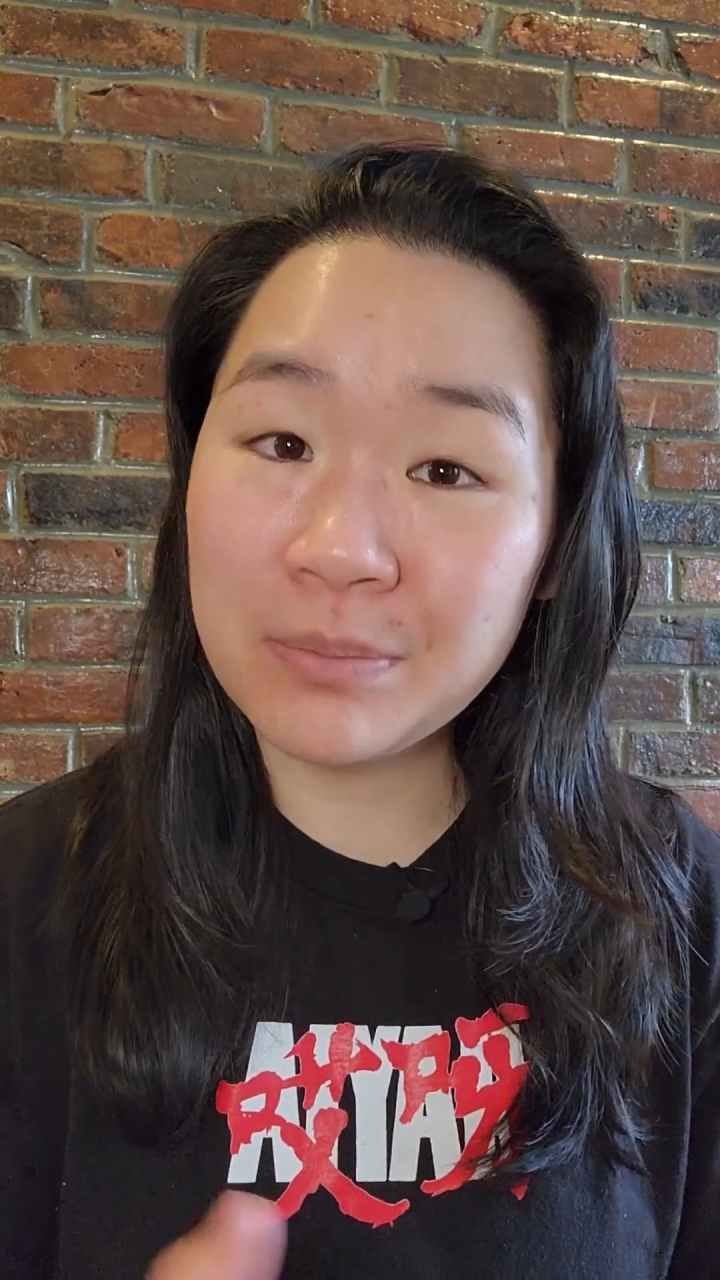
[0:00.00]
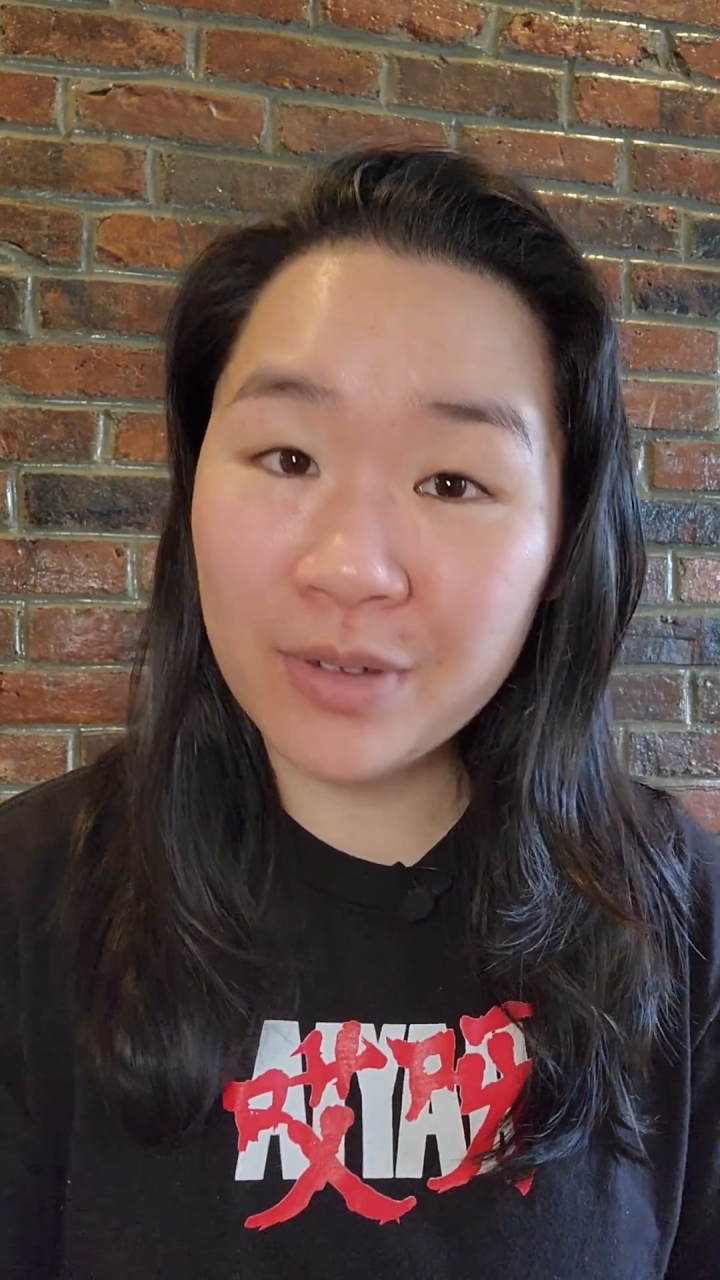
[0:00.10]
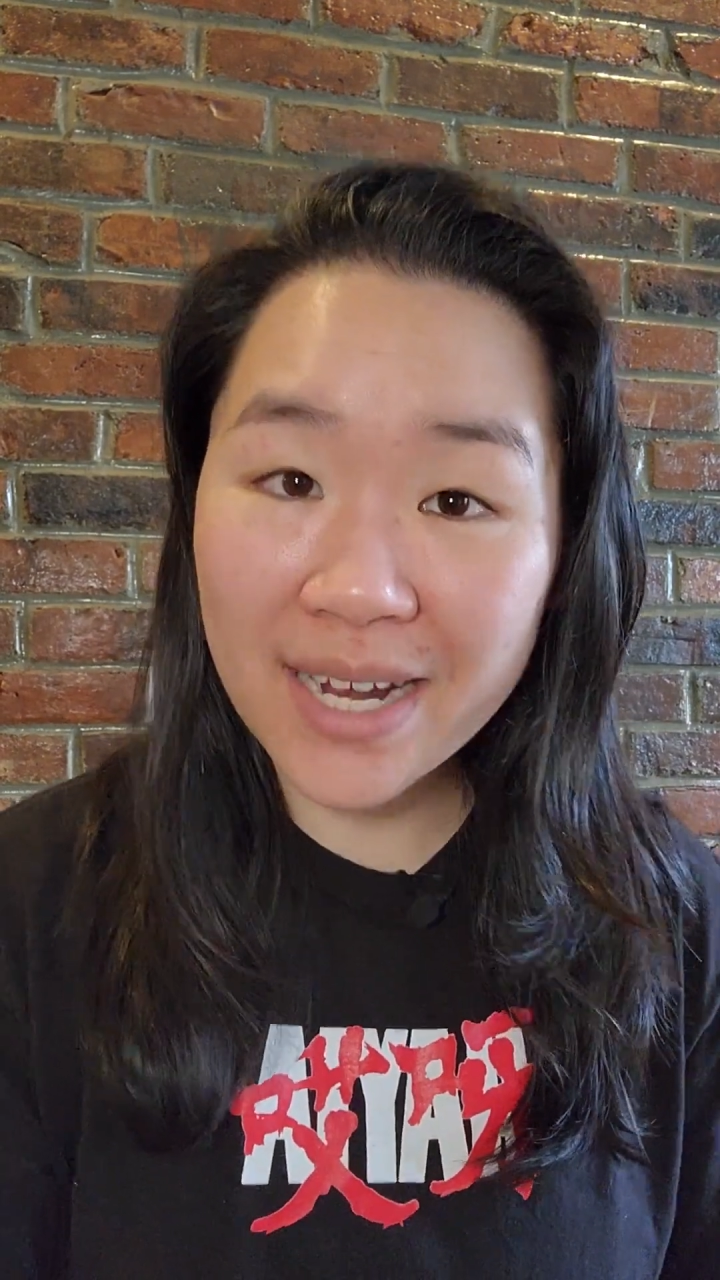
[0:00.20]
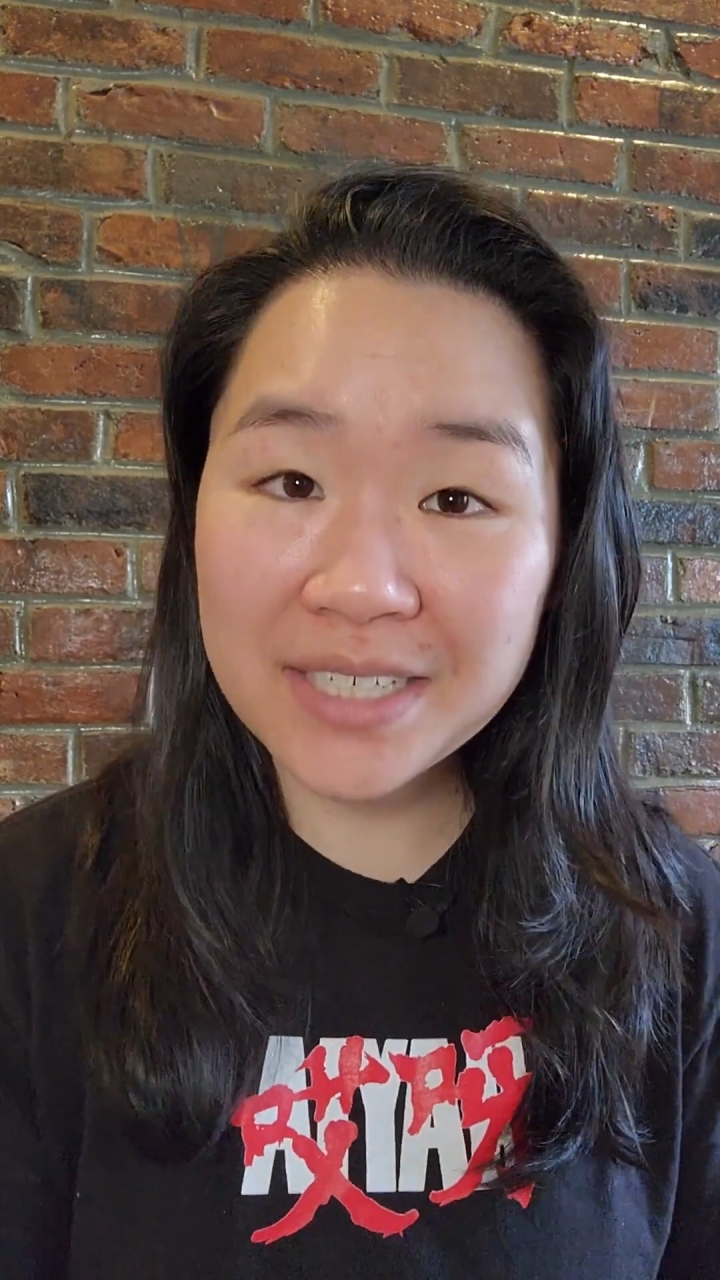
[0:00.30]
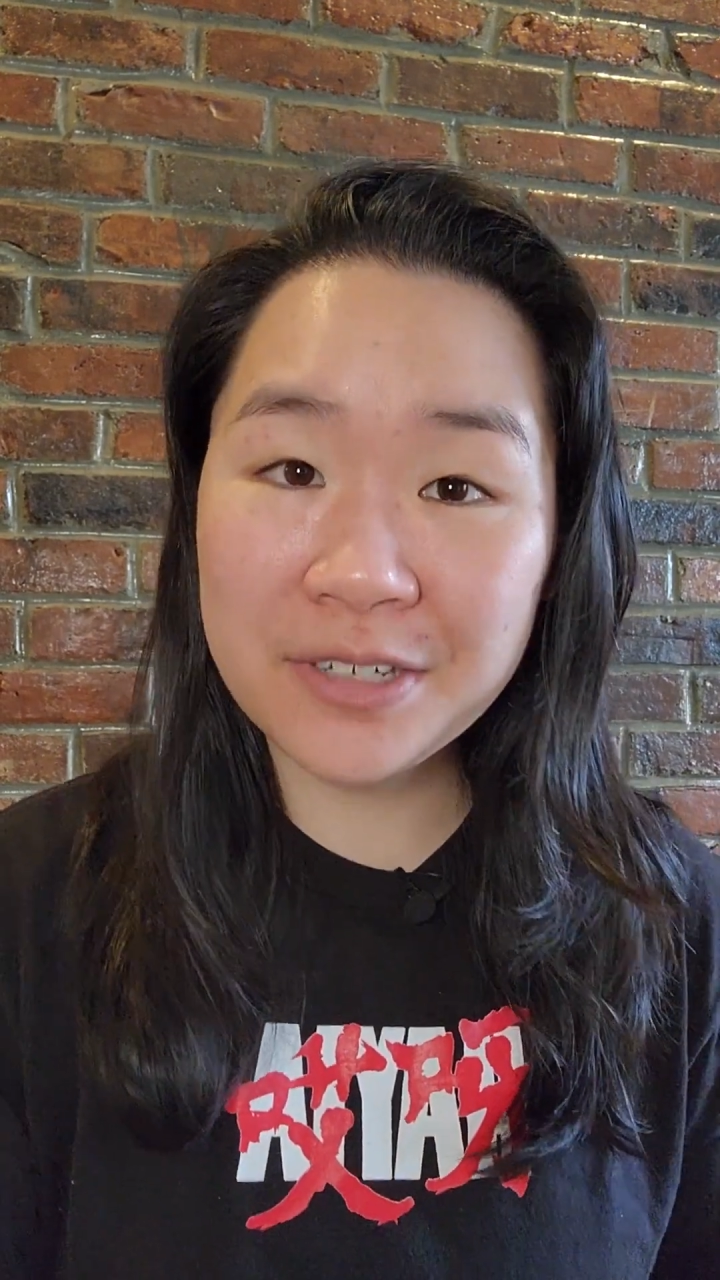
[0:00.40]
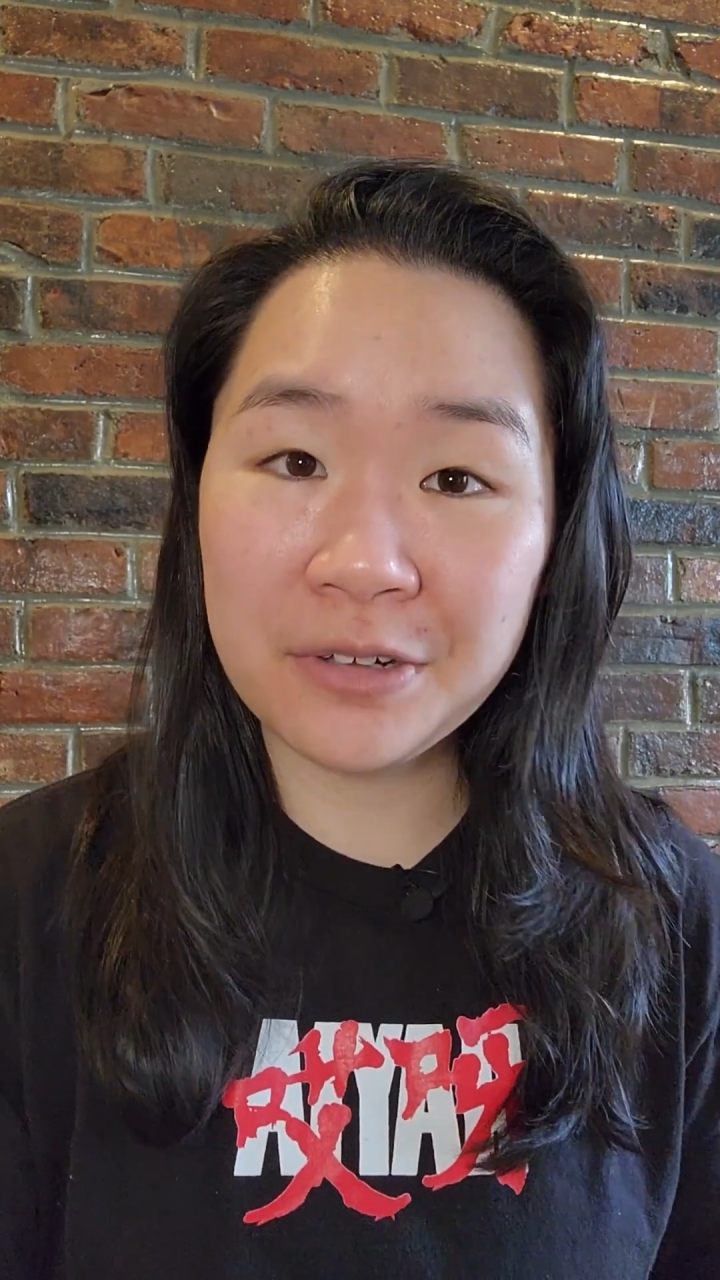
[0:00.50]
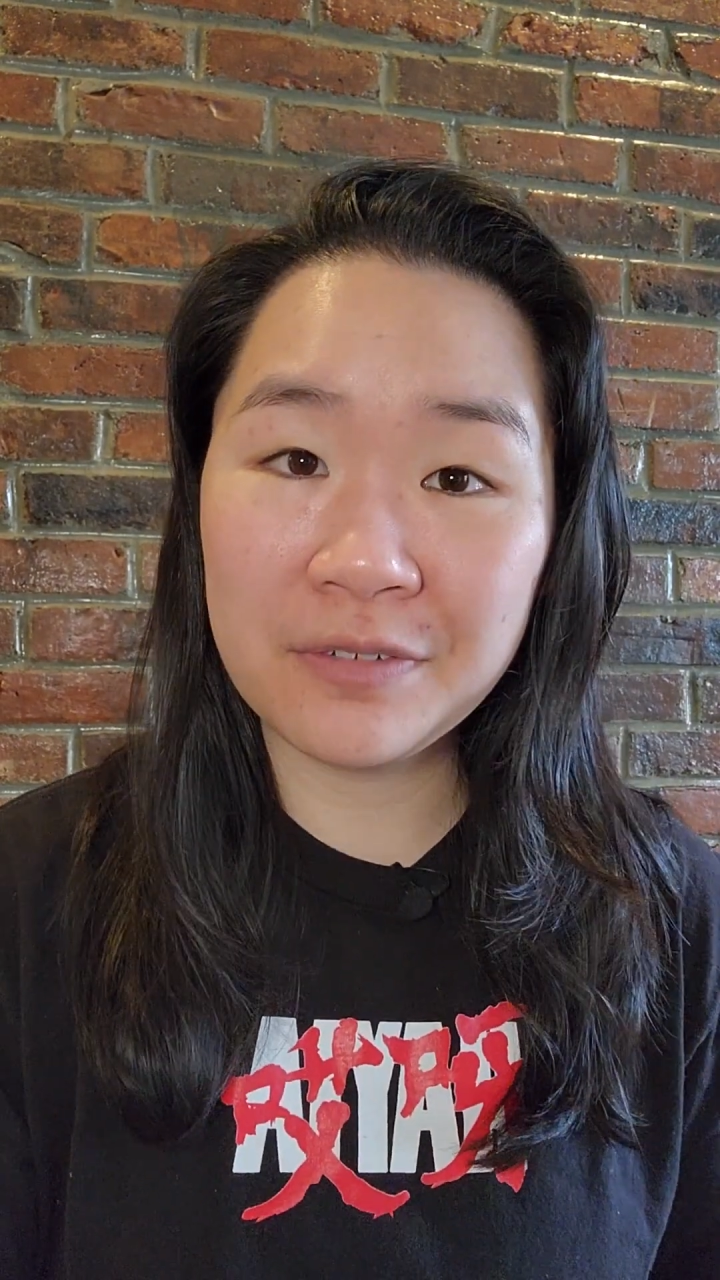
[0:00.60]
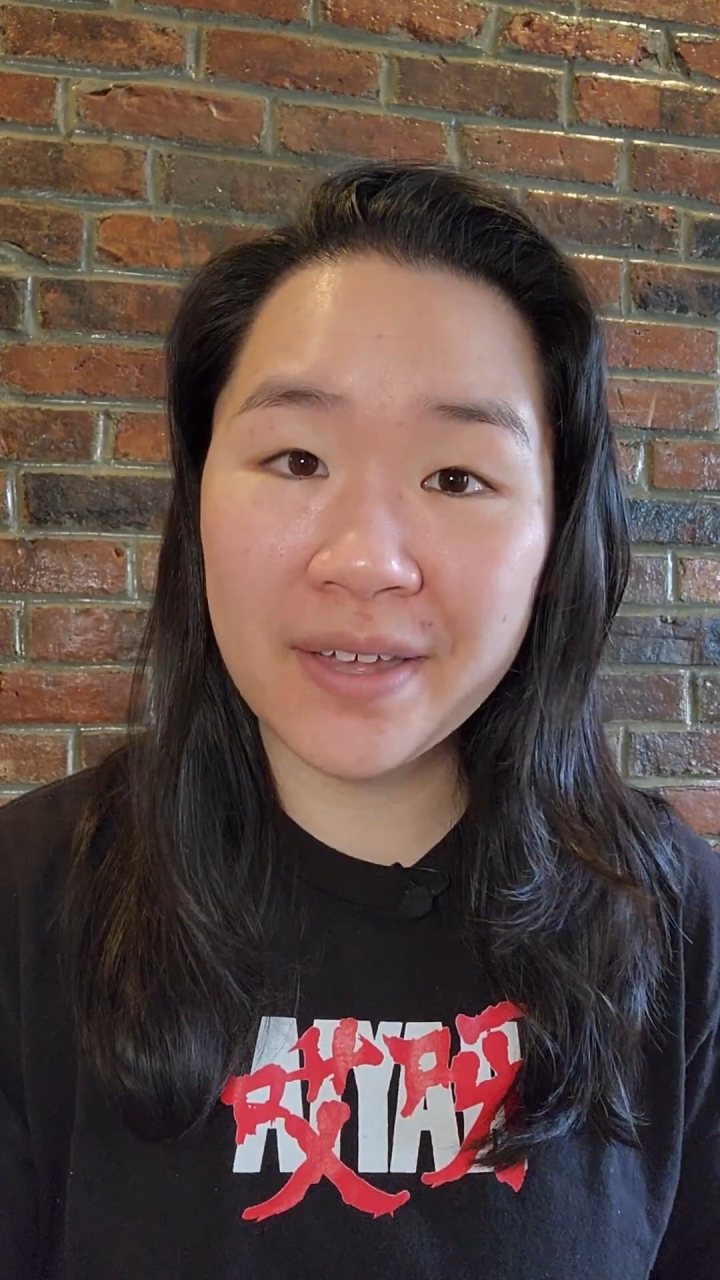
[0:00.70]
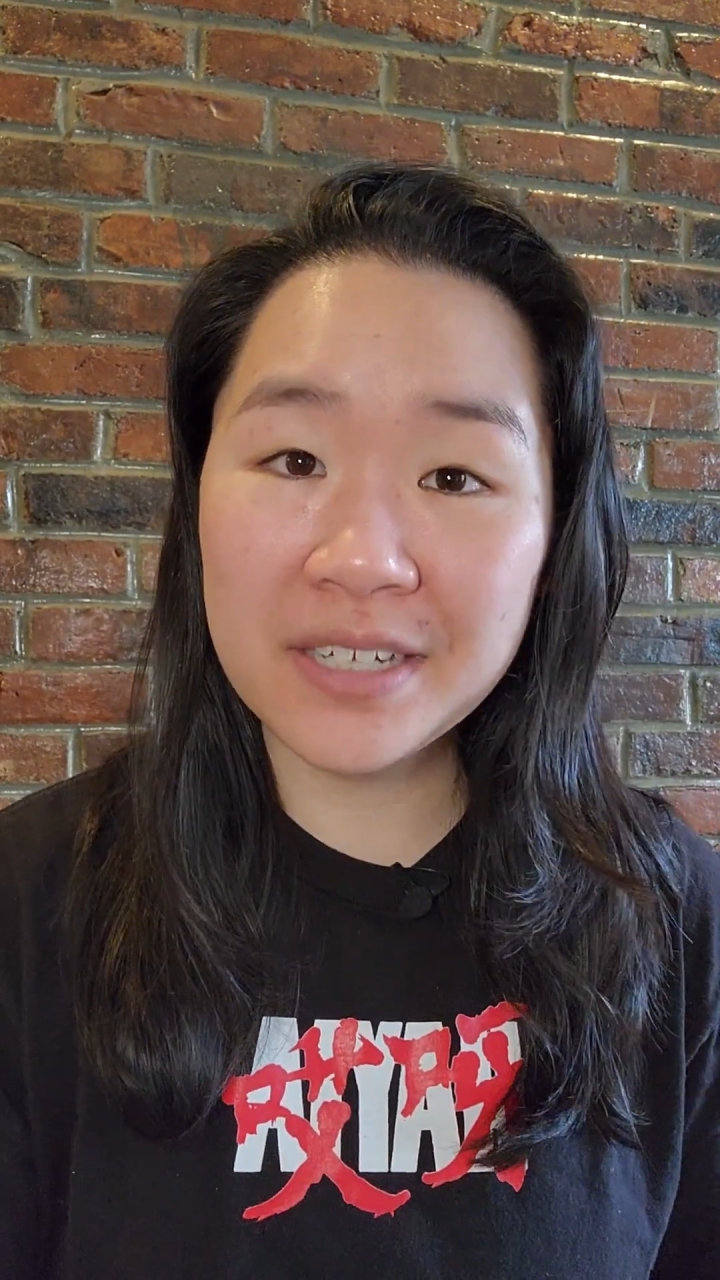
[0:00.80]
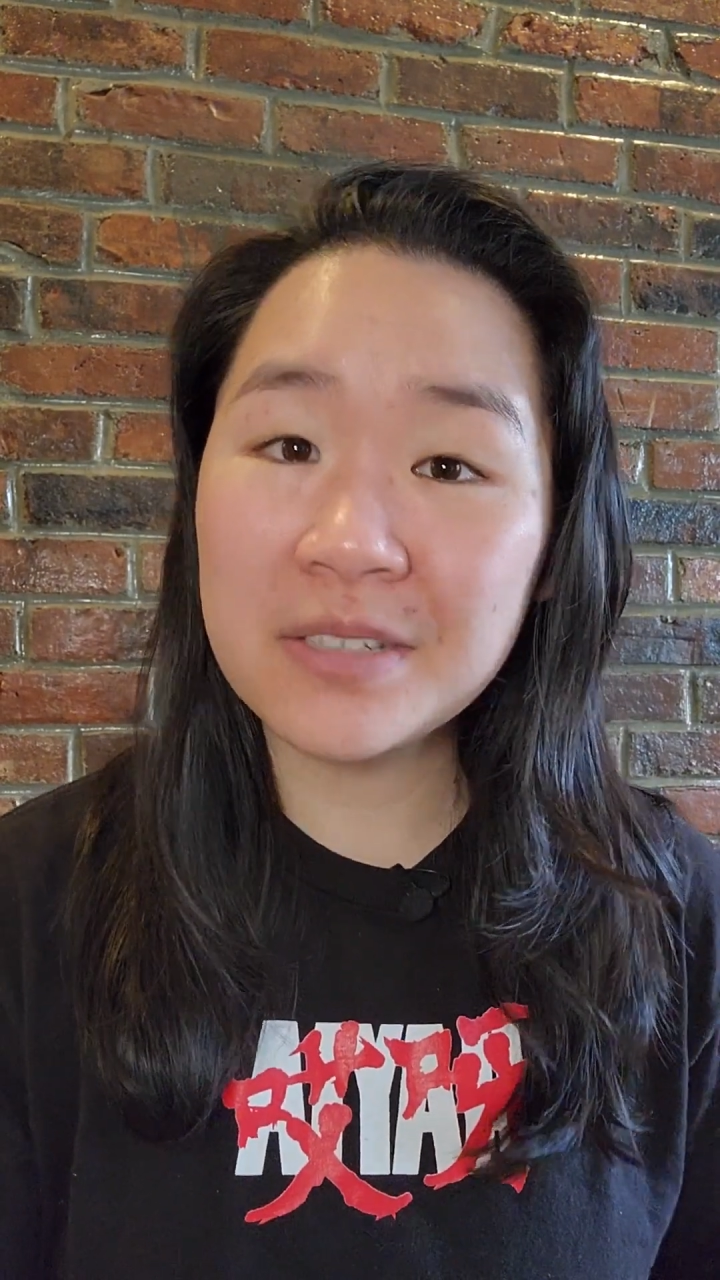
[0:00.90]
practical
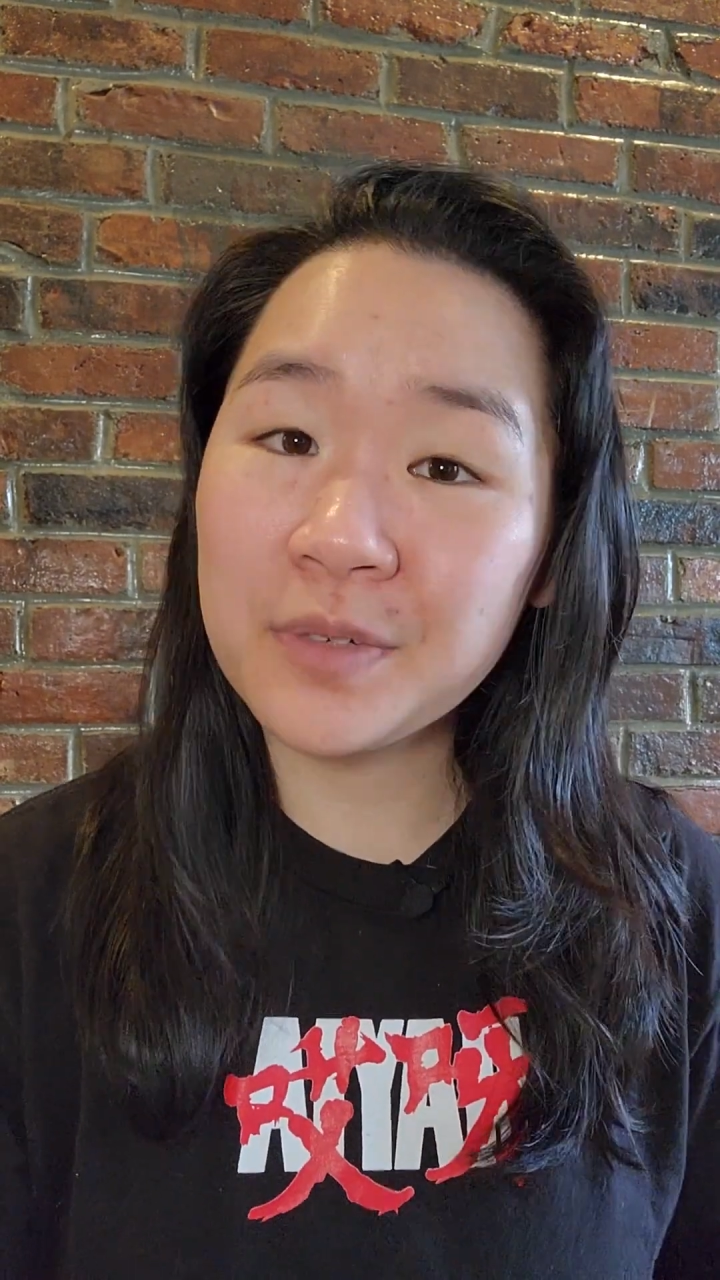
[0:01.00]
effect,